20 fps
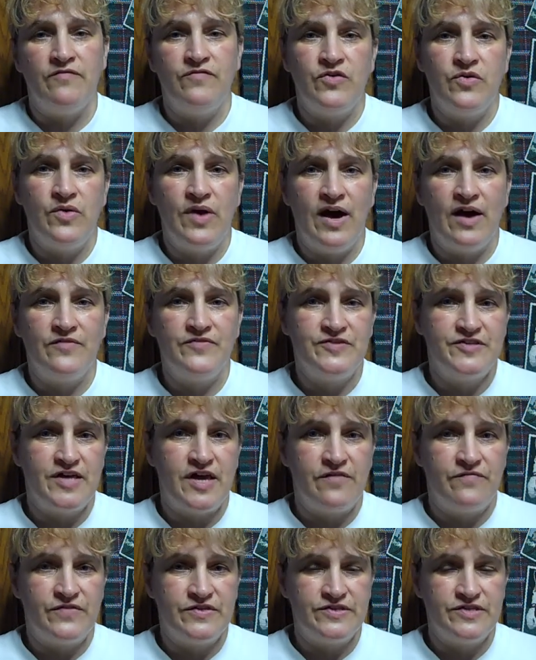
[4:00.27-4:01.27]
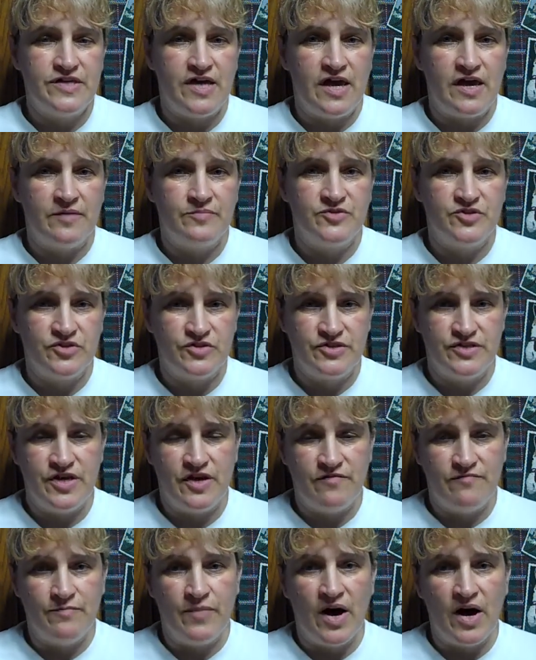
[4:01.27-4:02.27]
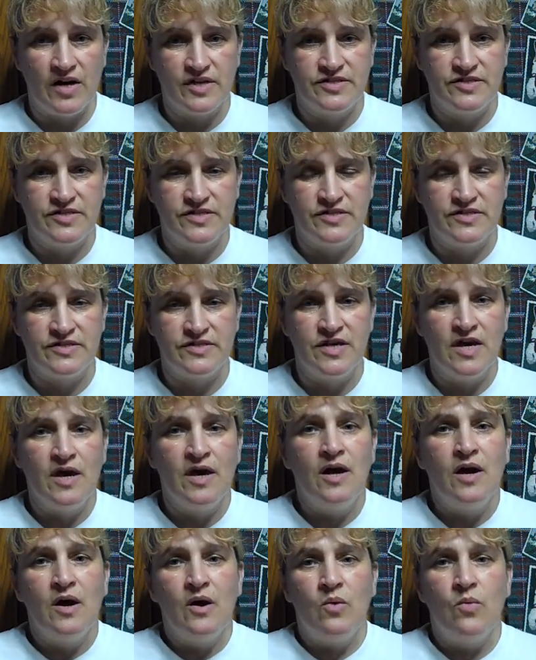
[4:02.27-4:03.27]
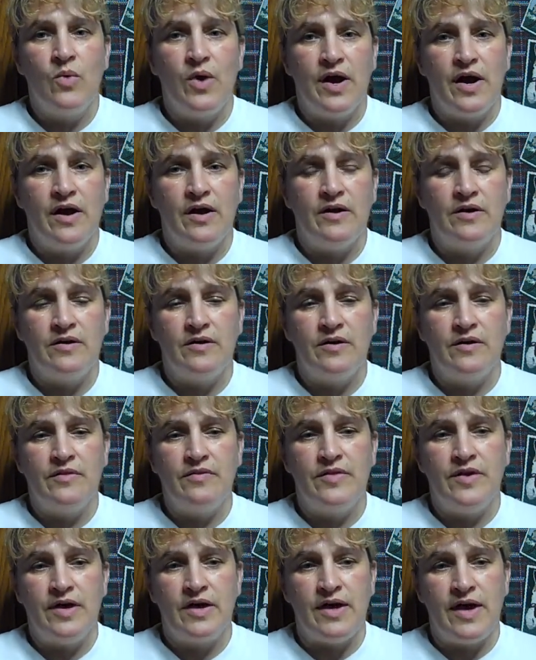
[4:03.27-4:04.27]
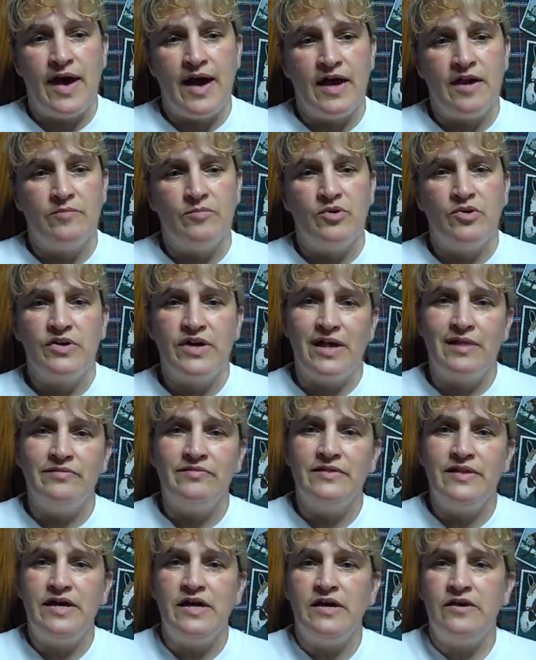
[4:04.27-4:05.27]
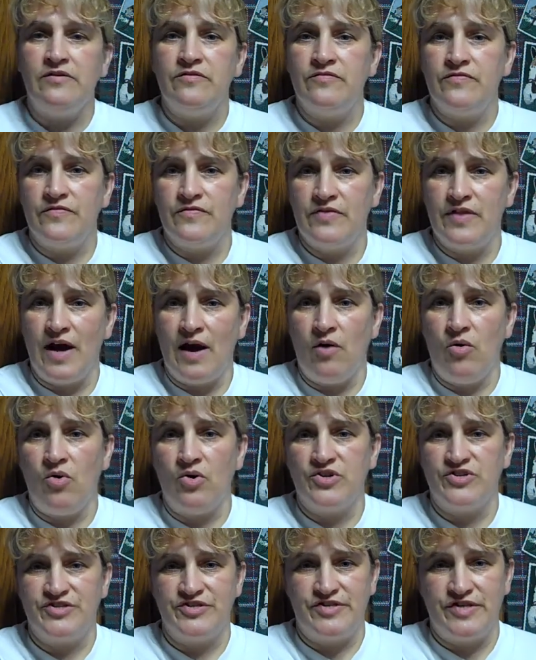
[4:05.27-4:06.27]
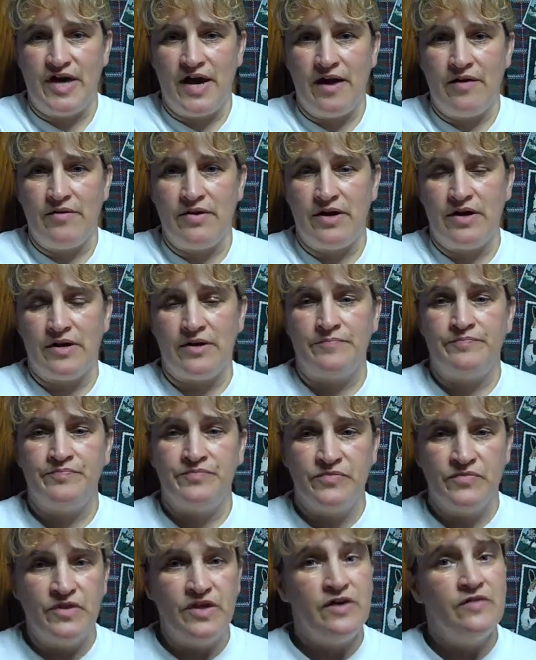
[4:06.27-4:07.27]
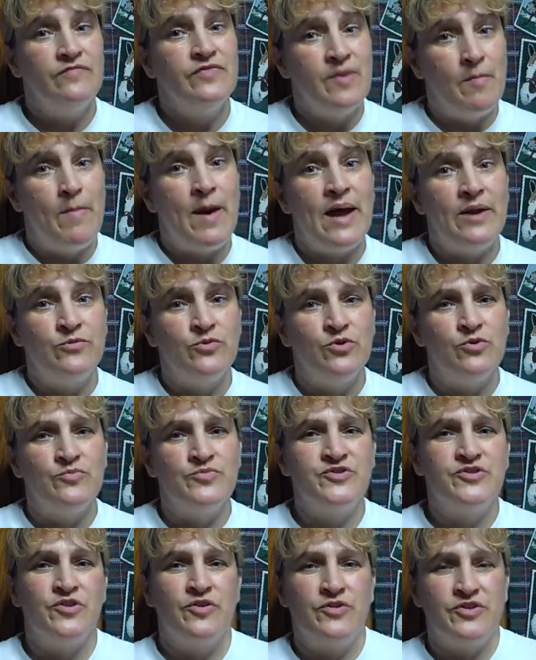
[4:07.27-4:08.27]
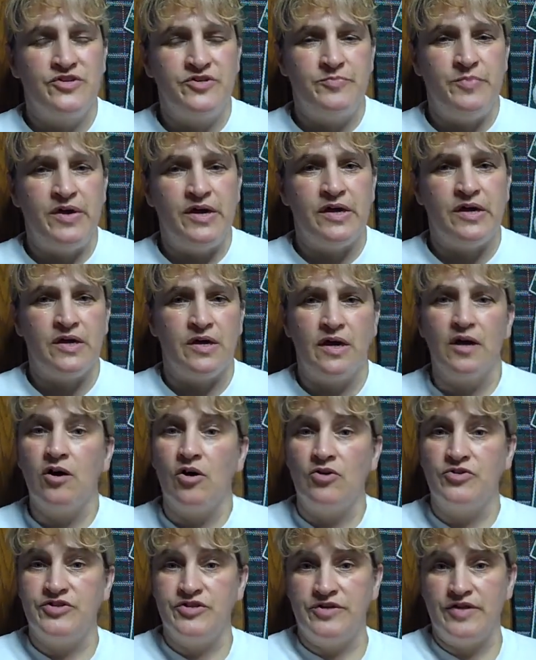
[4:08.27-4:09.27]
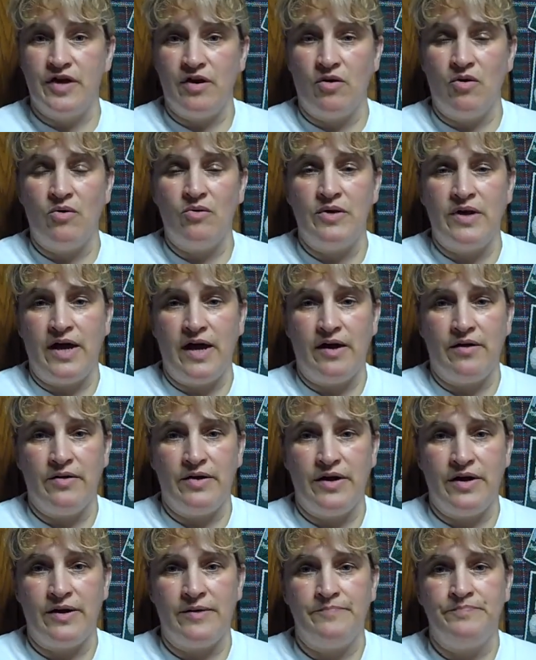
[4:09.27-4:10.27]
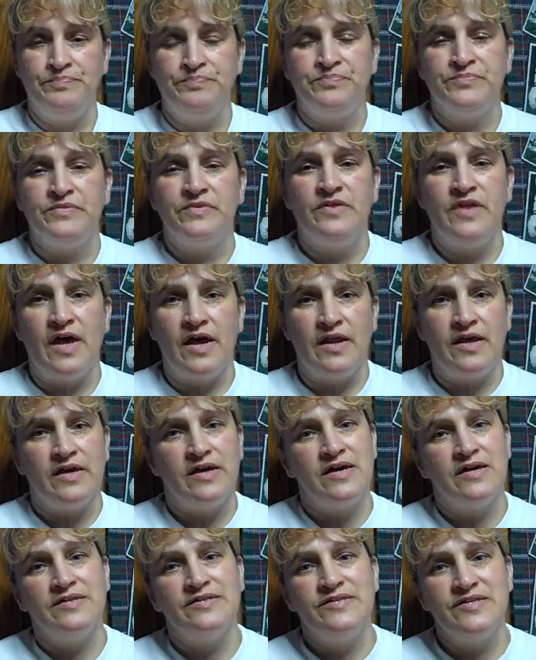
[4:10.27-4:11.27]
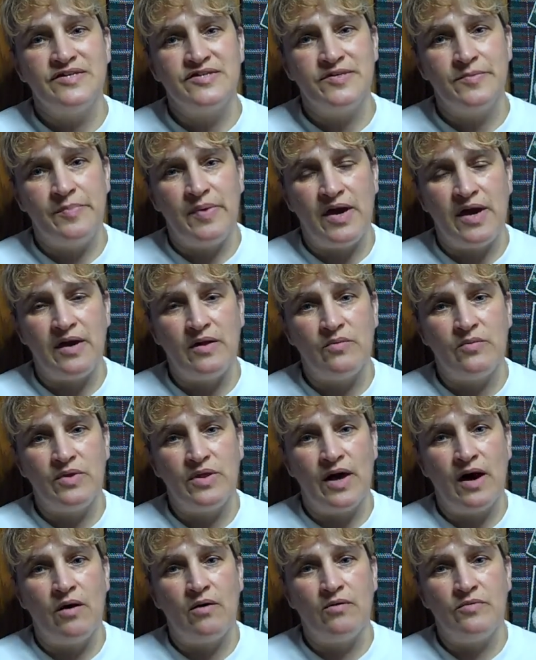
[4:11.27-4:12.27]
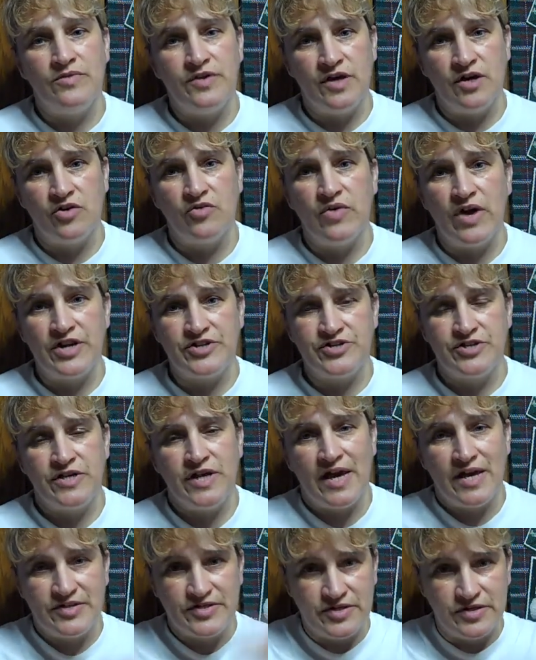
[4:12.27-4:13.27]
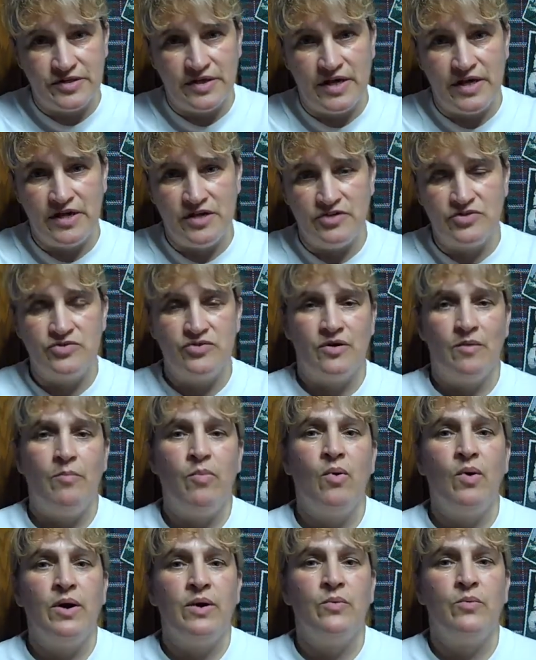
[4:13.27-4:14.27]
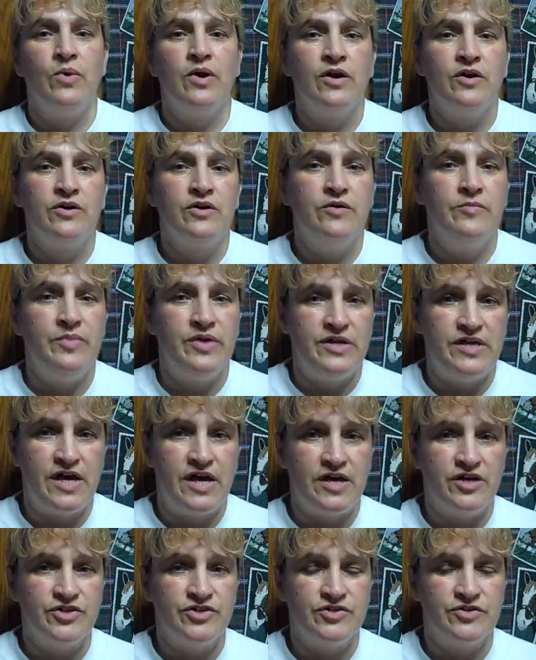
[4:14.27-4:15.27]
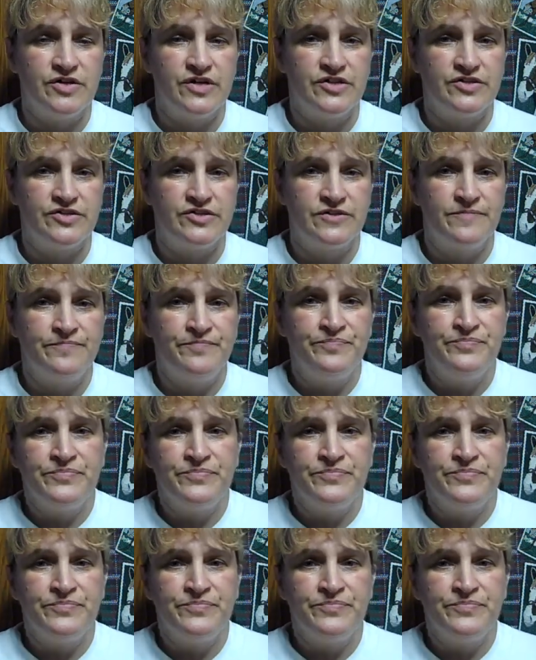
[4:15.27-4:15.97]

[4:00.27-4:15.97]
if you have safe escapes or safe boxes where the animal can leave that horse's area, leave the bedroom so to speak, and go to their own area, then it can dissipate without the aggression escalating to a point where it could be dangerous.